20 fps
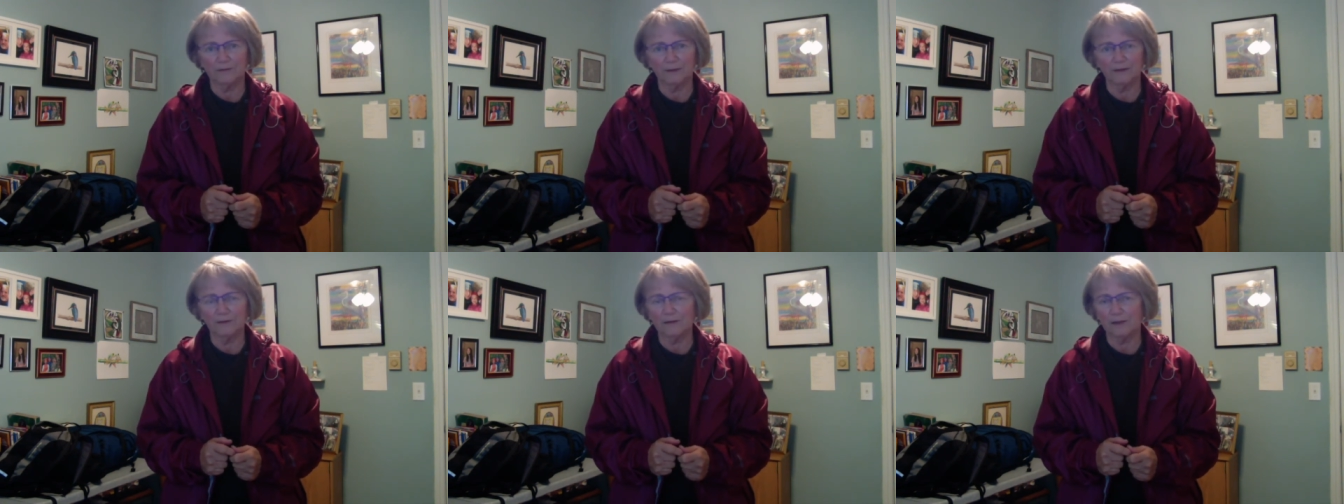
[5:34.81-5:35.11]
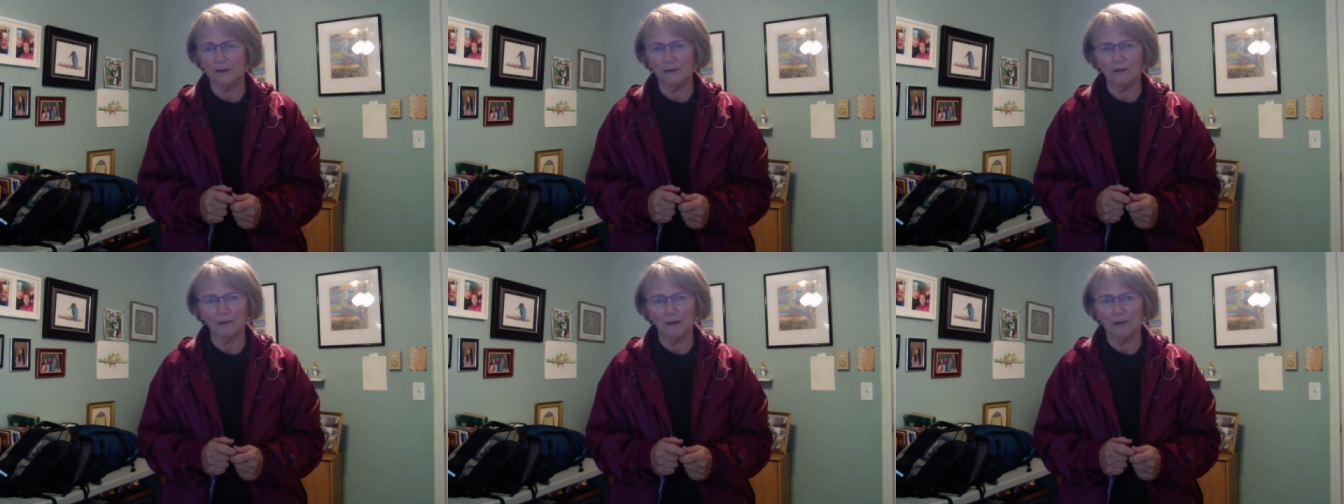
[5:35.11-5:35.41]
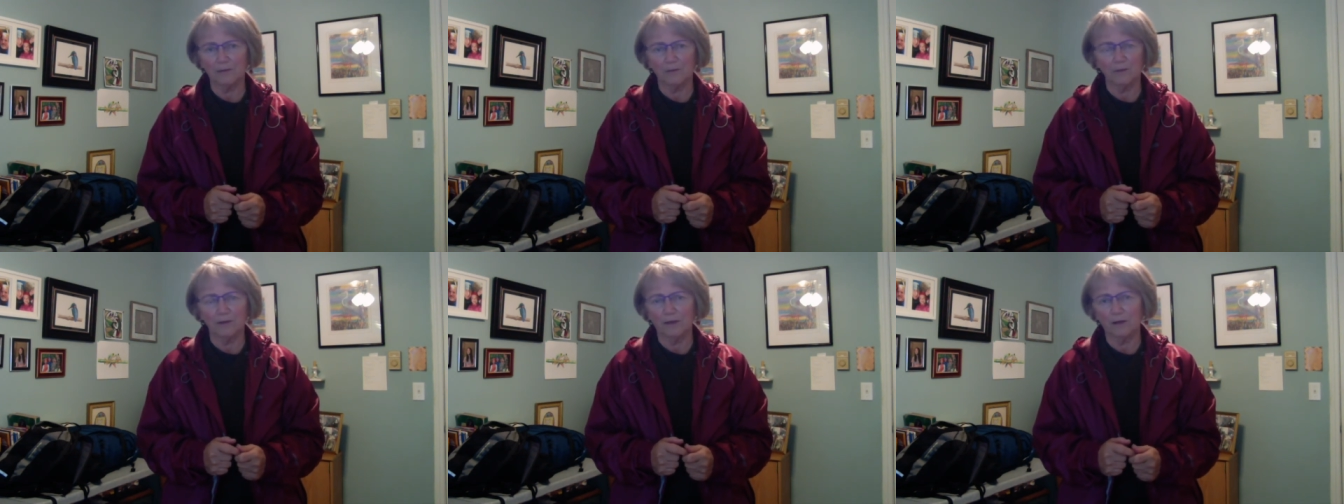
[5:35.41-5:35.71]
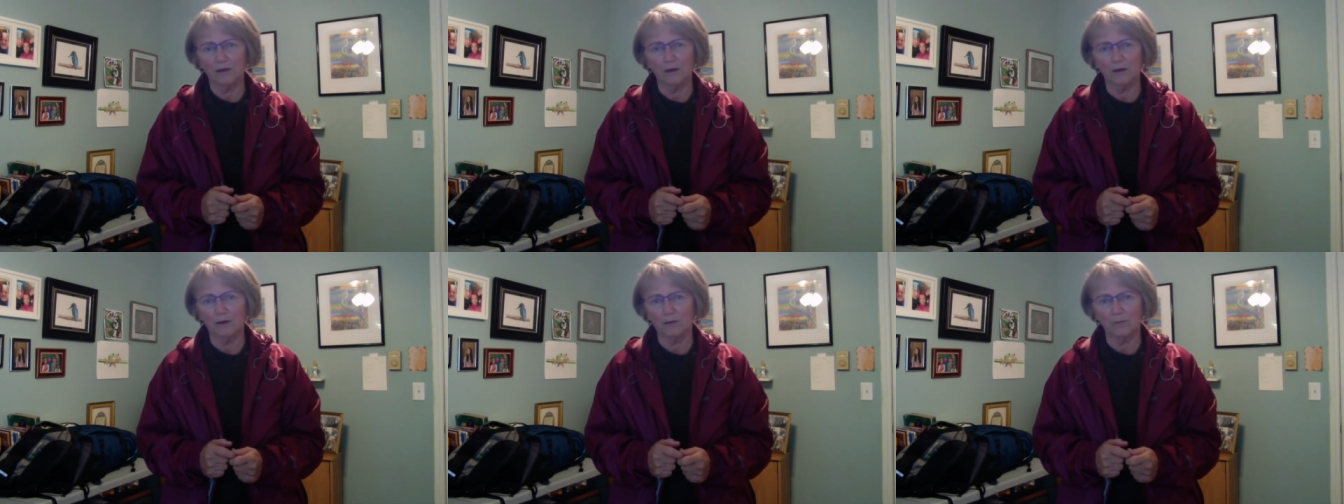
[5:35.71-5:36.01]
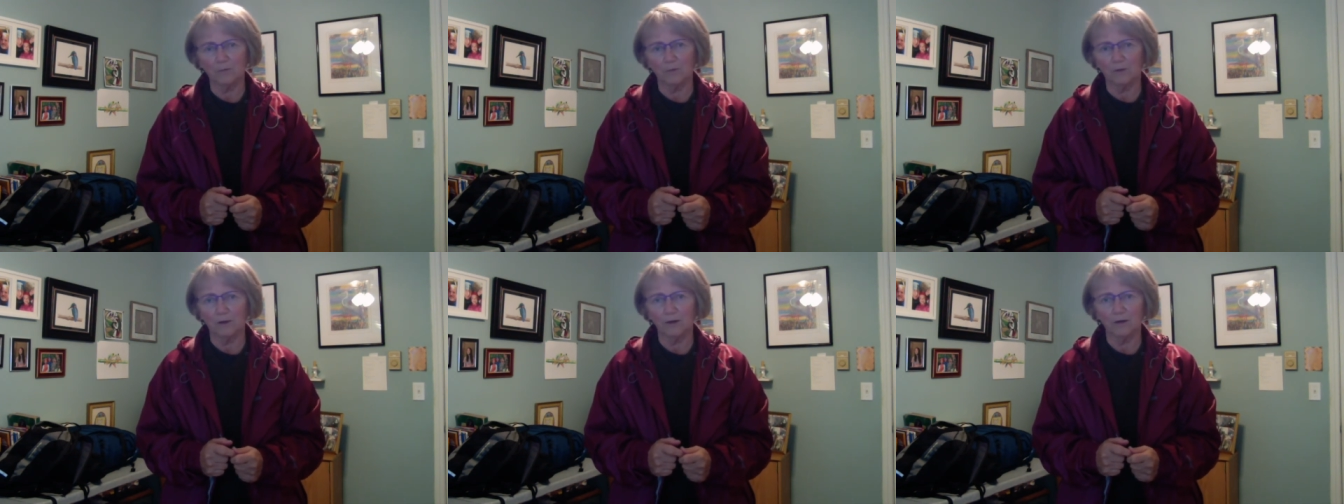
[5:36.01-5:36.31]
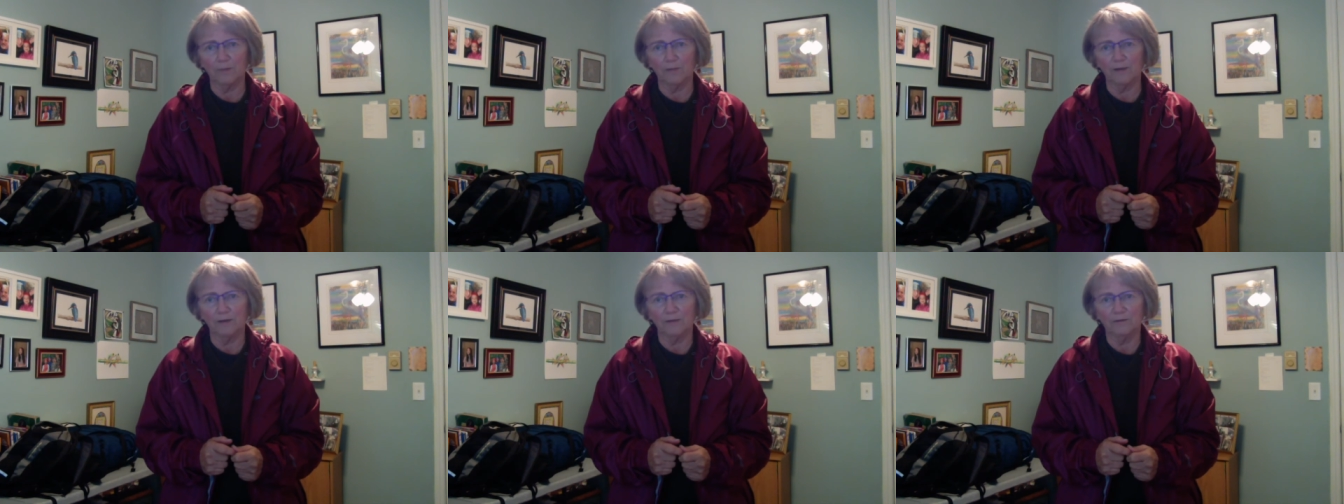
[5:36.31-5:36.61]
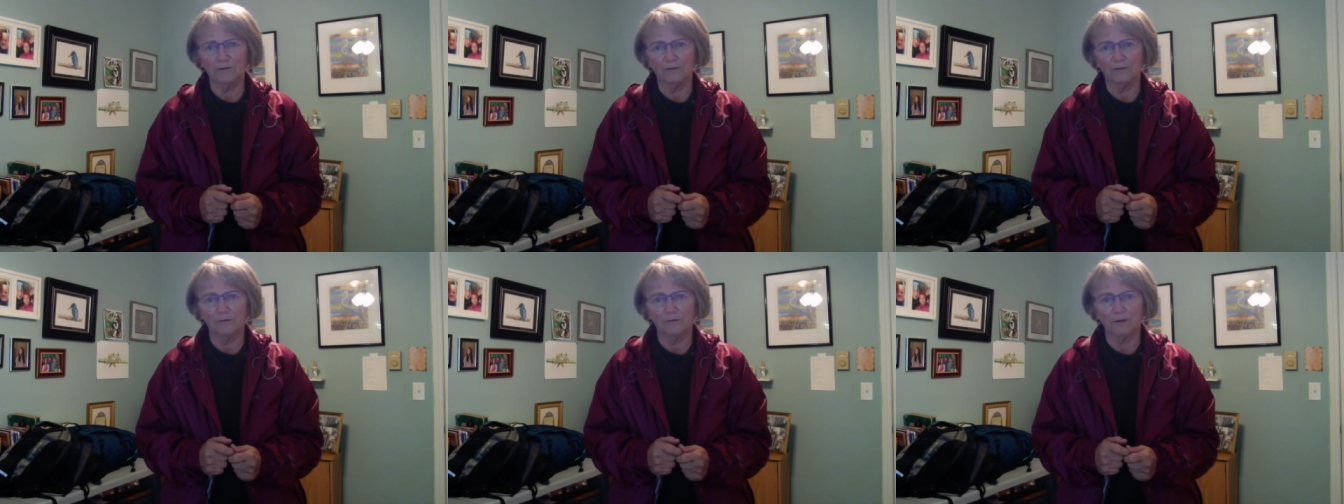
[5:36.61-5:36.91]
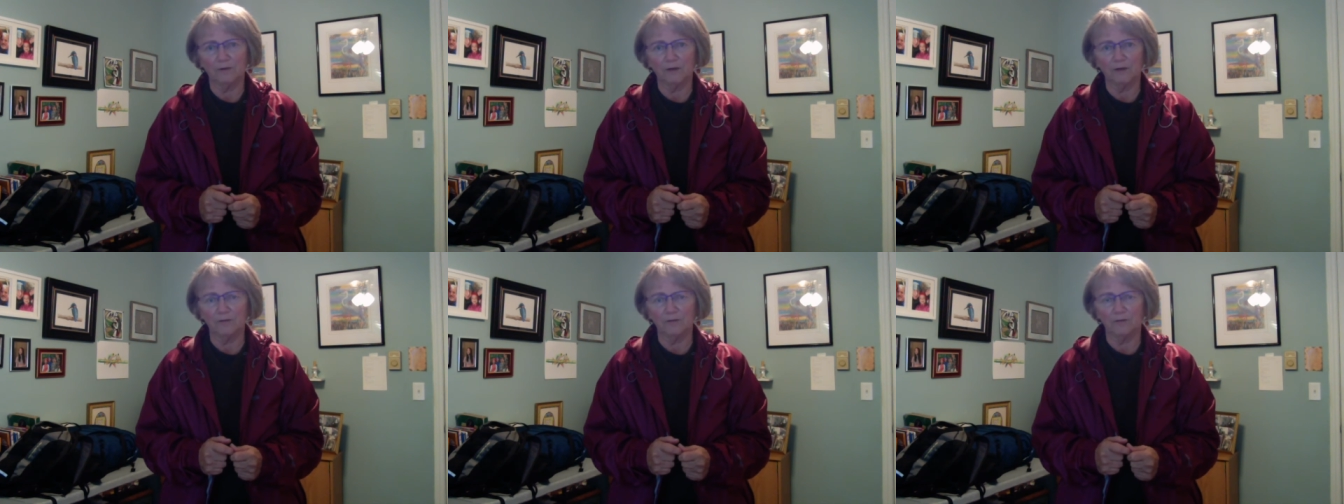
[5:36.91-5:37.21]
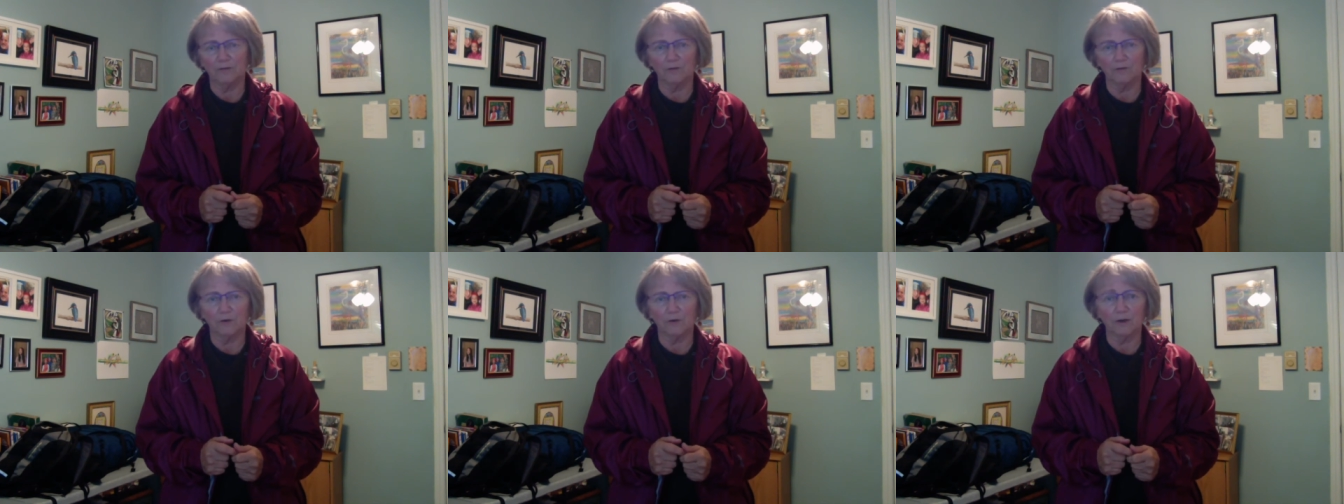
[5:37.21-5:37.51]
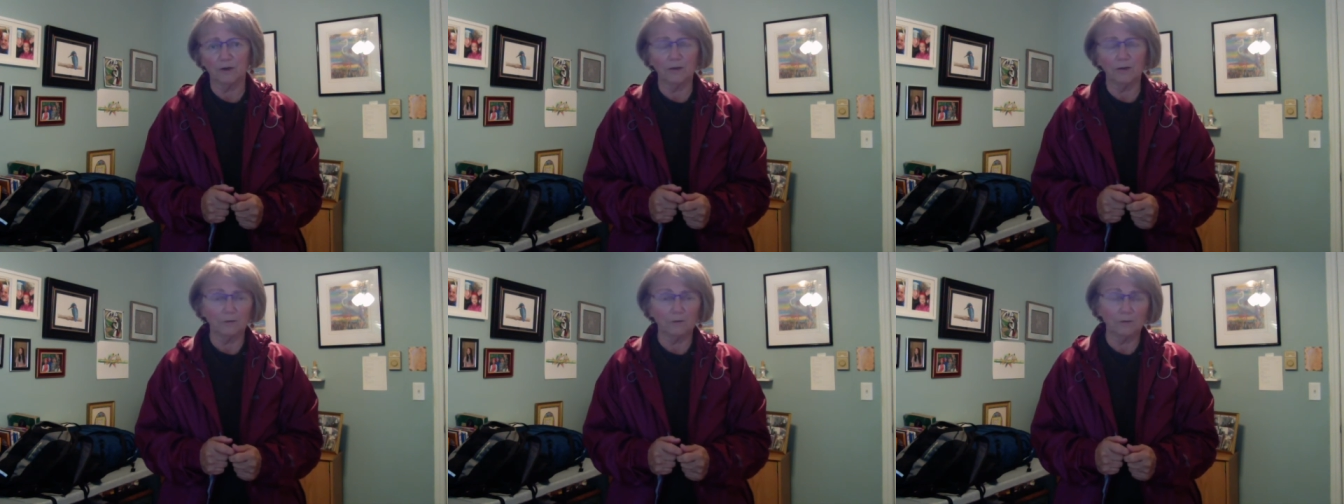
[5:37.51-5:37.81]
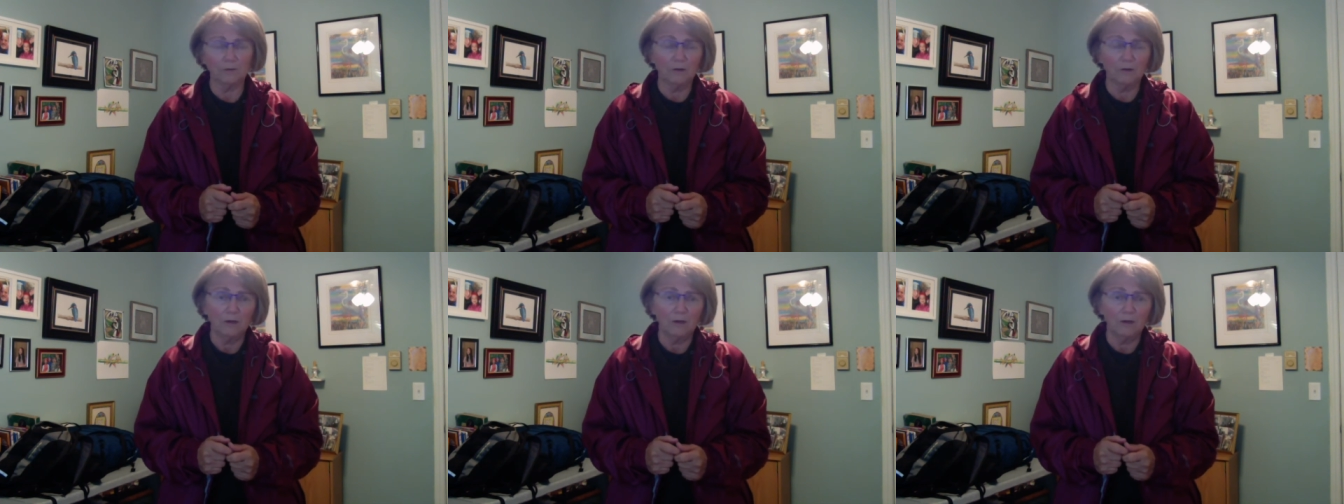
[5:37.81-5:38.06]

I take lightweight cotton wear because it dries overnight or